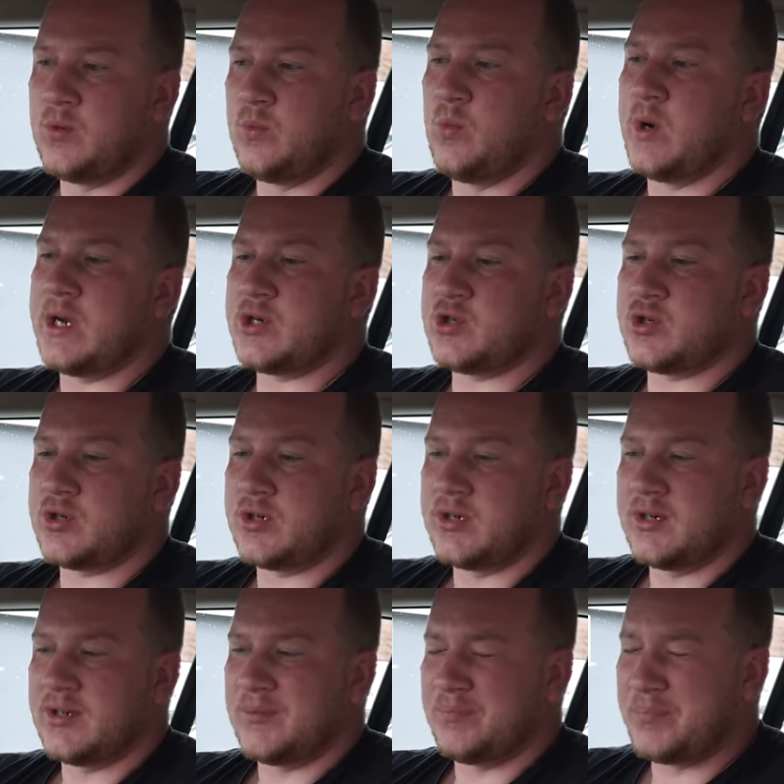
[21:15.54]
which,
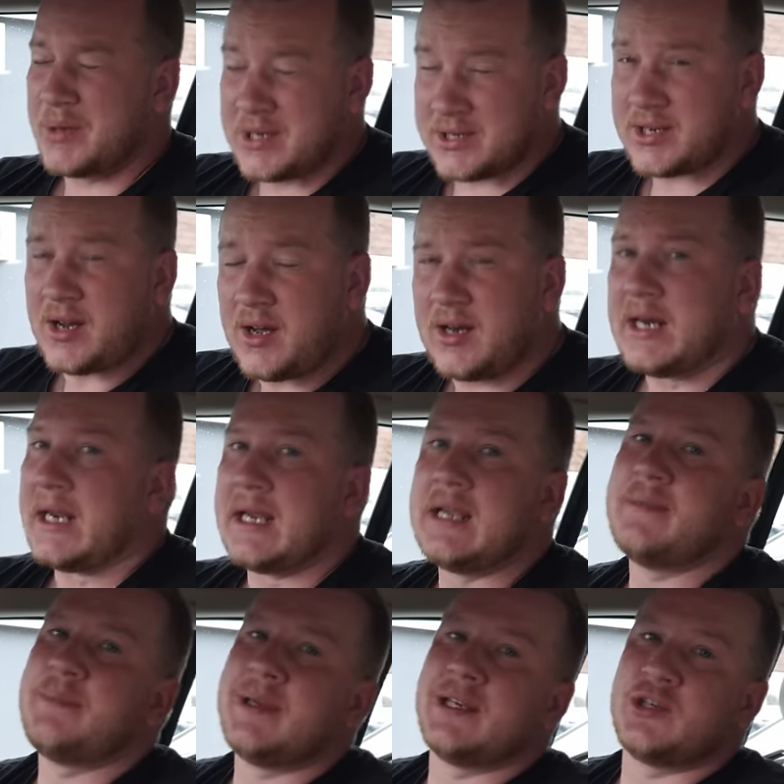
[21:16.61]

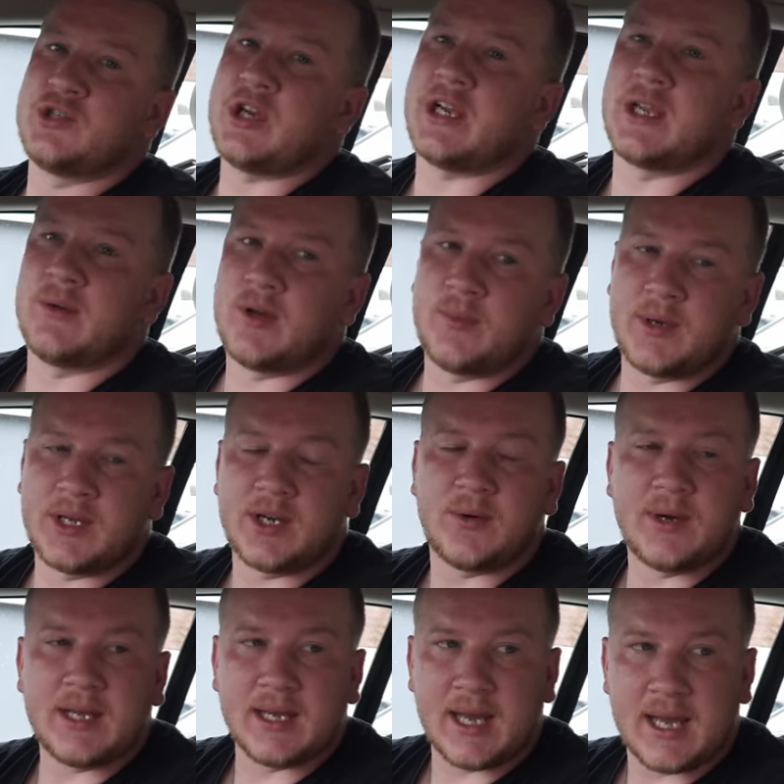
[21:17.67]
bizarrely, being a Jaguar, we could
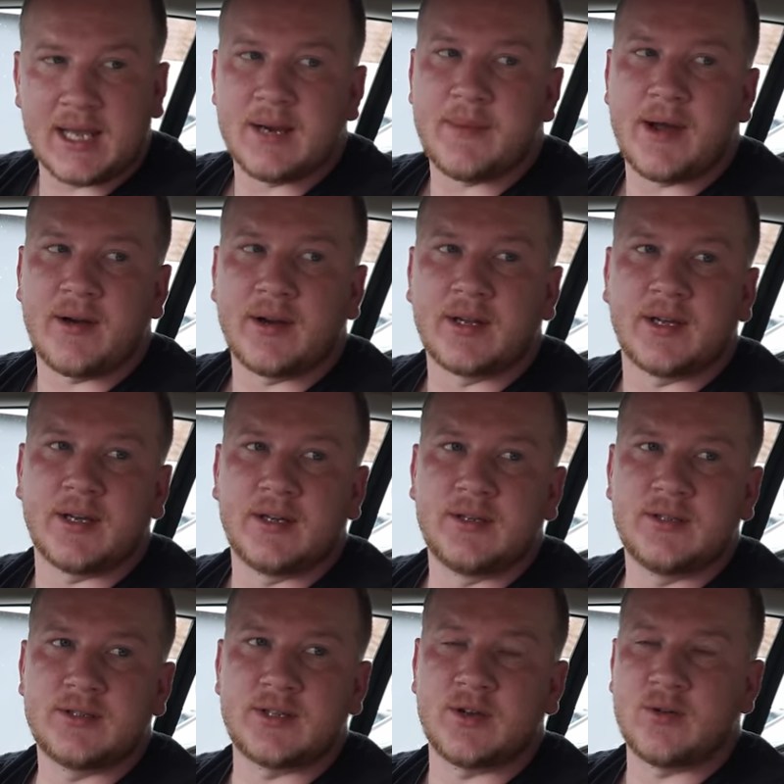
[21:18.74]
only get in America.
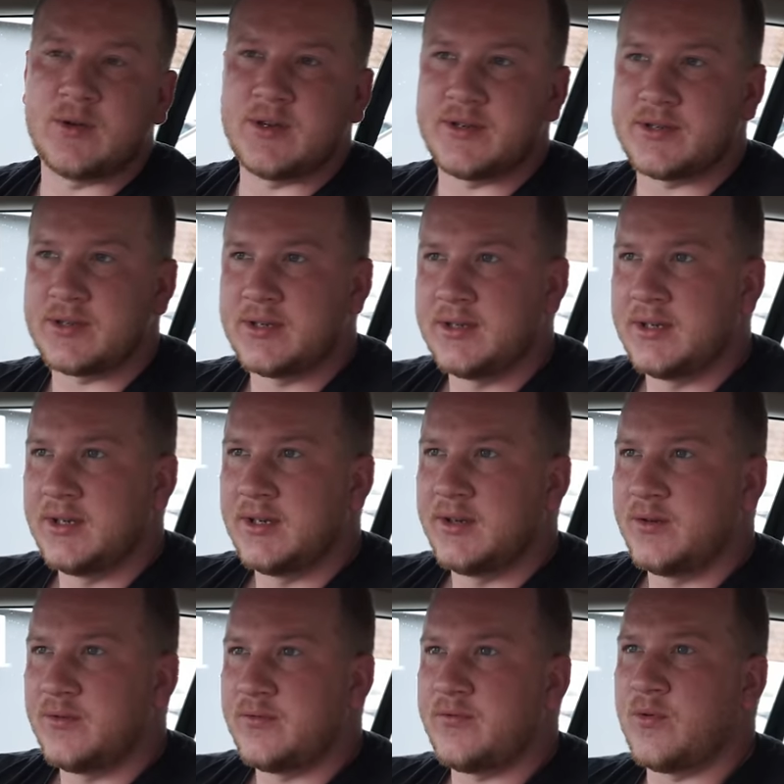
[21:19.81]
So it is
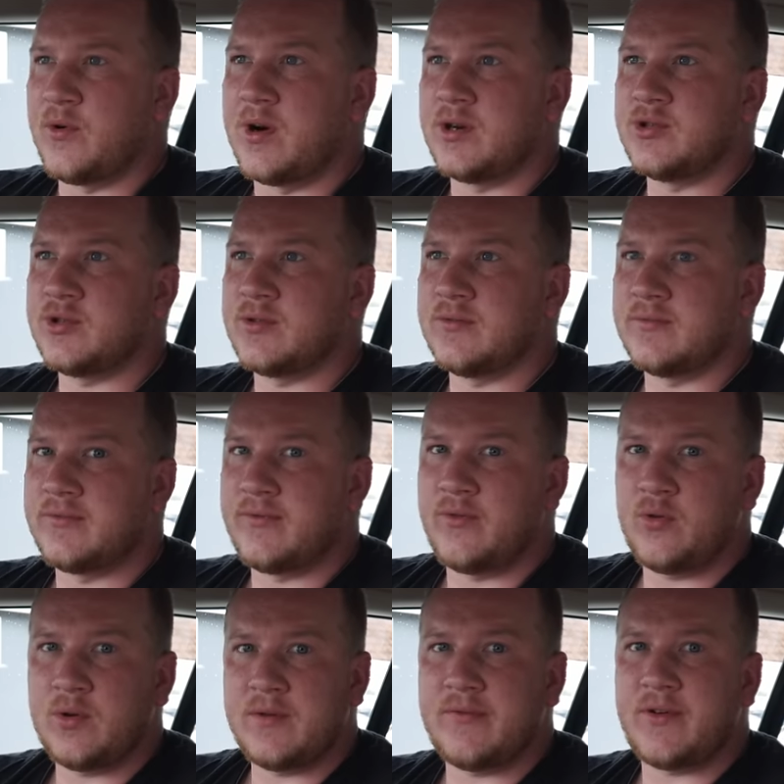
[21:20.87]

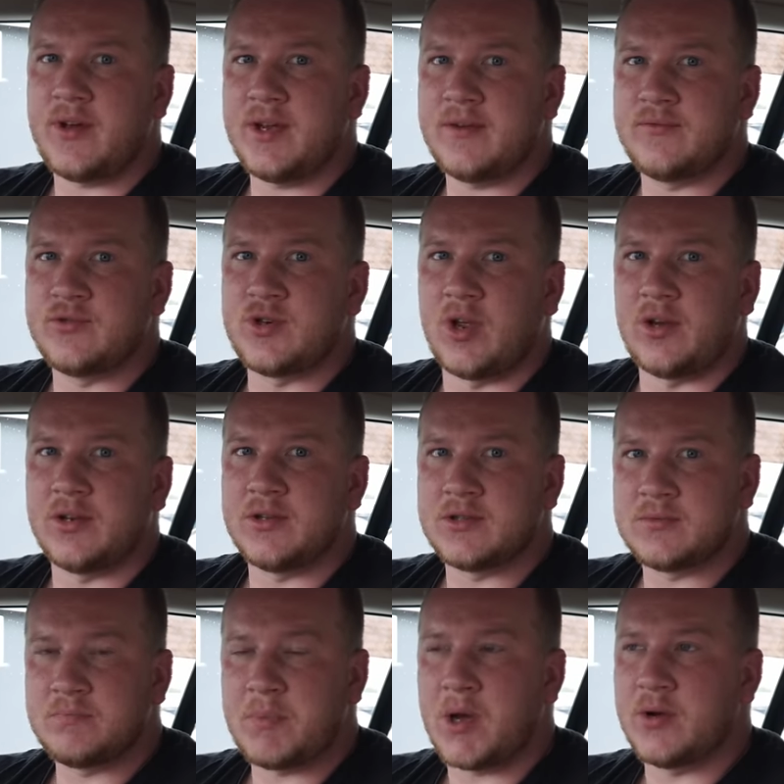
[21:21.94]

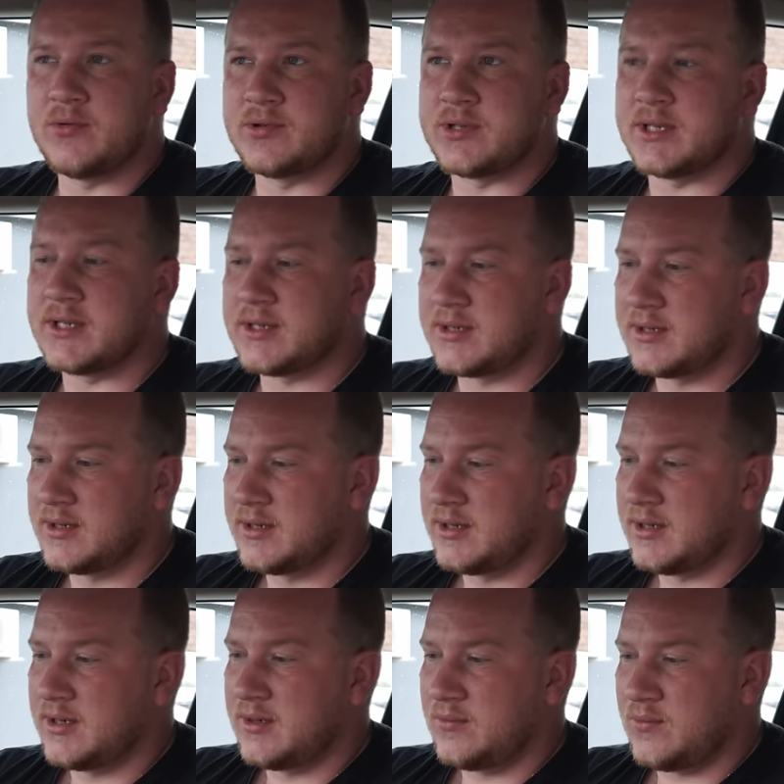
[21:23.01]
$445 posted,
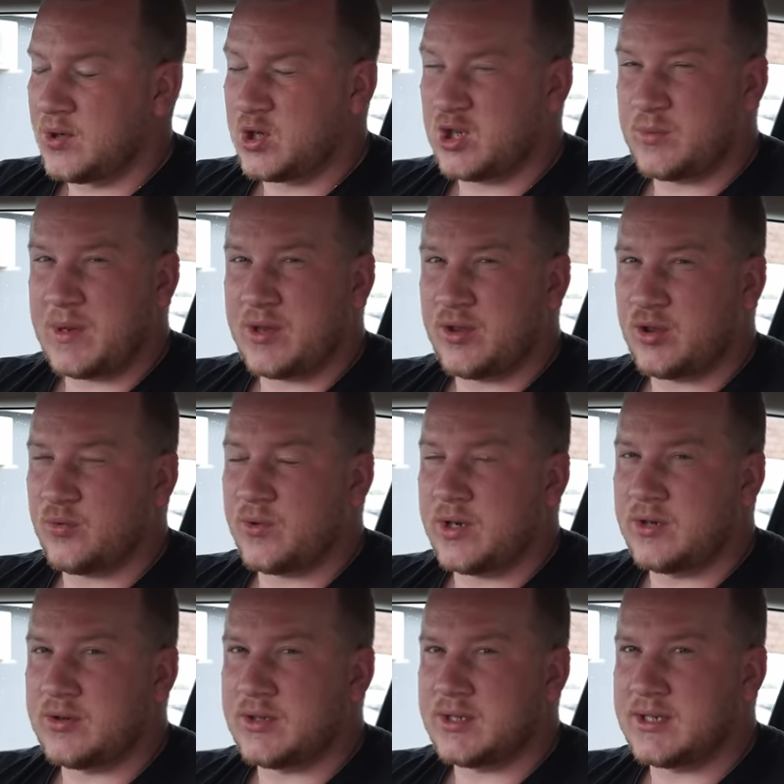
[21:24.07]
which is about
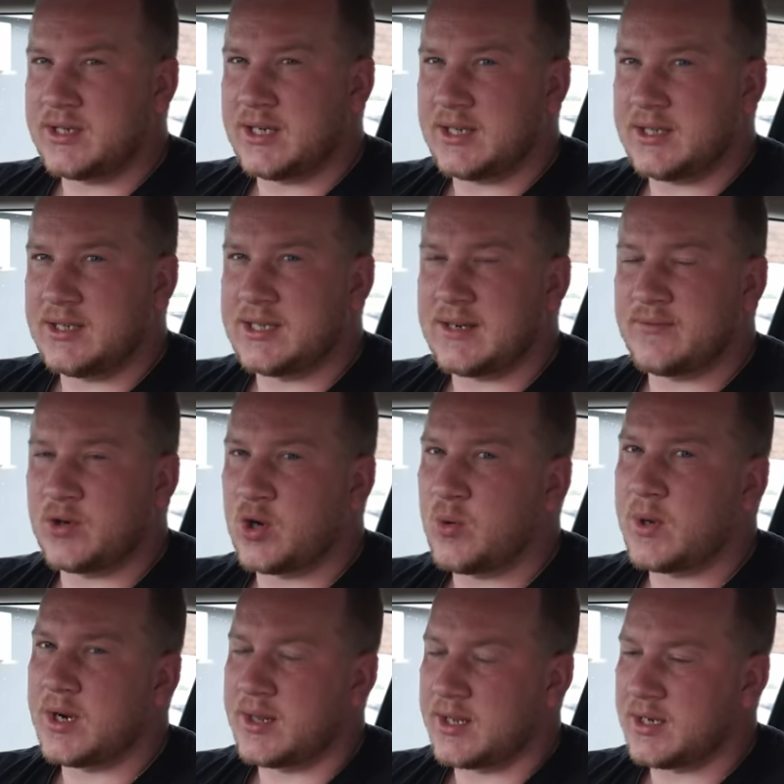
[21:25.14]
367
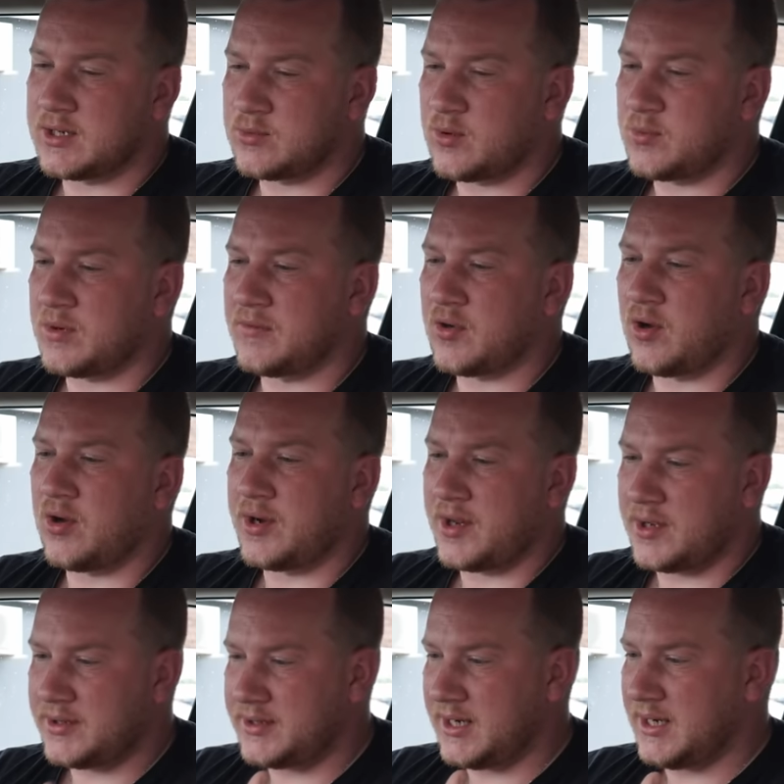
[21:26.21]
quid, I think, is what we've got on
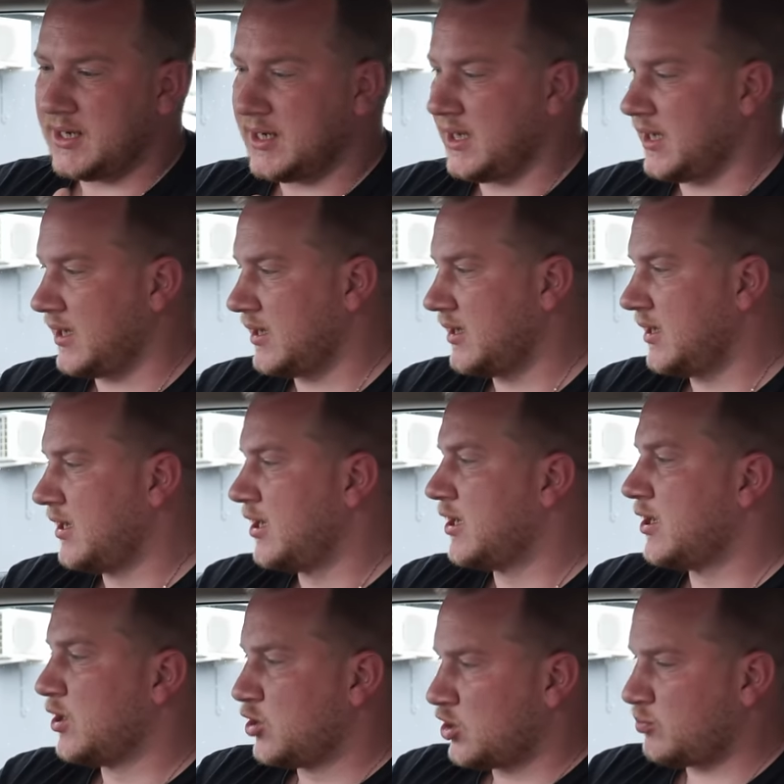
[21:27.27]
our dealer kit
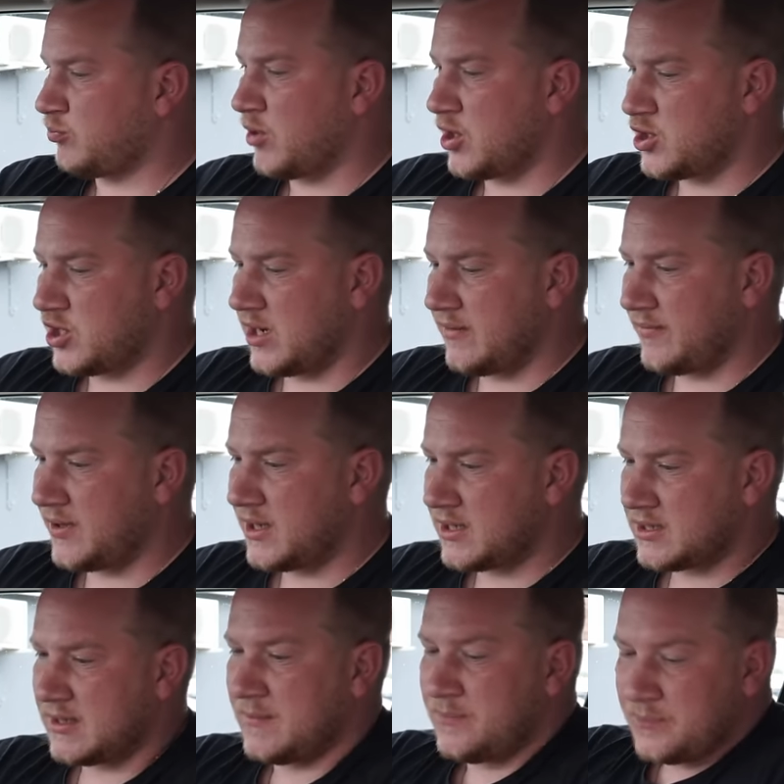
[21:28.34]
spreadsheet for
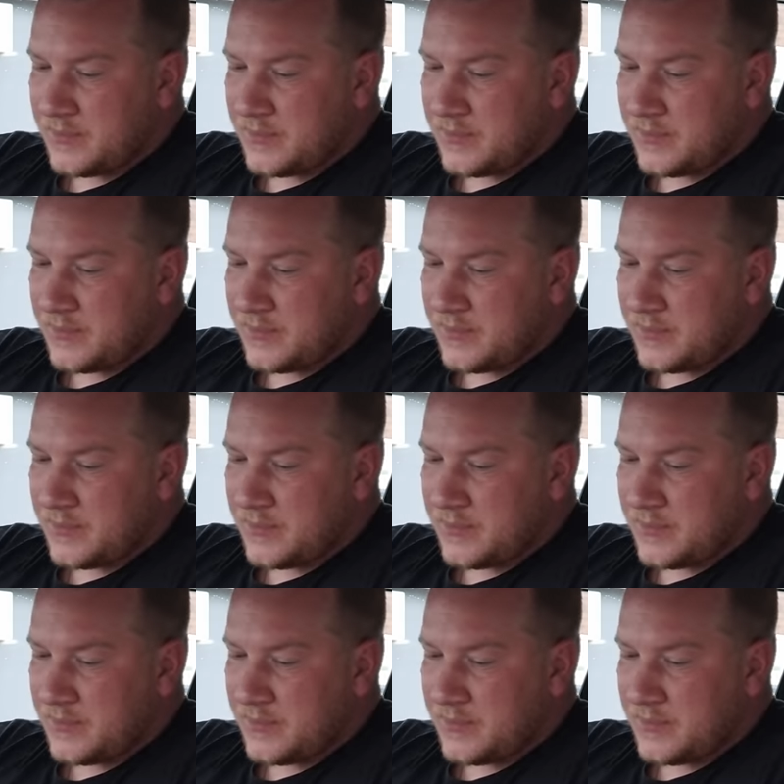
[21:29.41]
this.